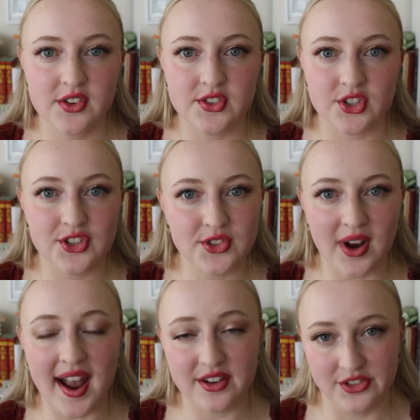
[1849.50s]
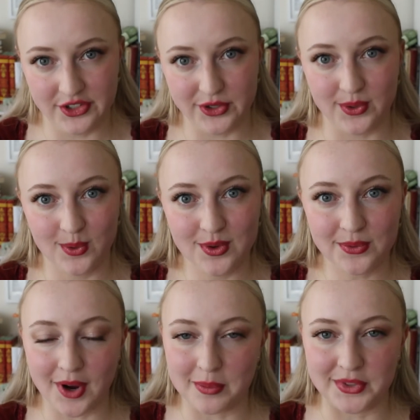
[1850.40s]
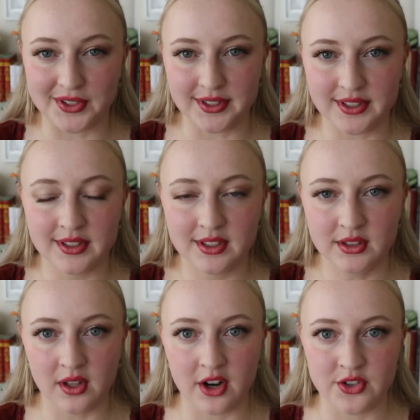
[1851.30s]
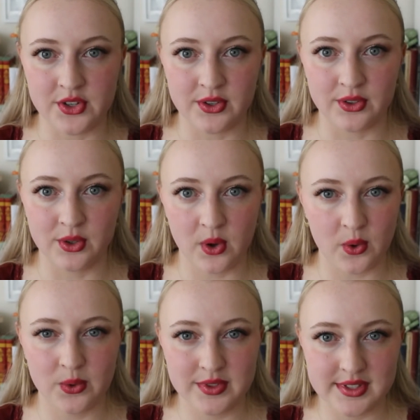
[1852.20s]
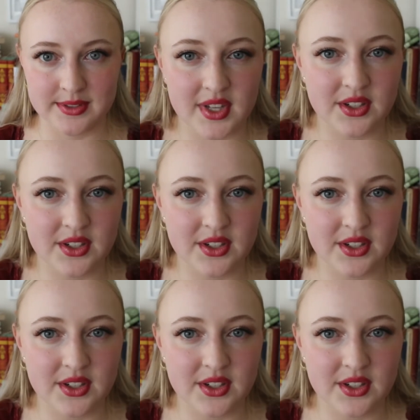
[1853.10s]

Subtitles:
distract you from your larger goals.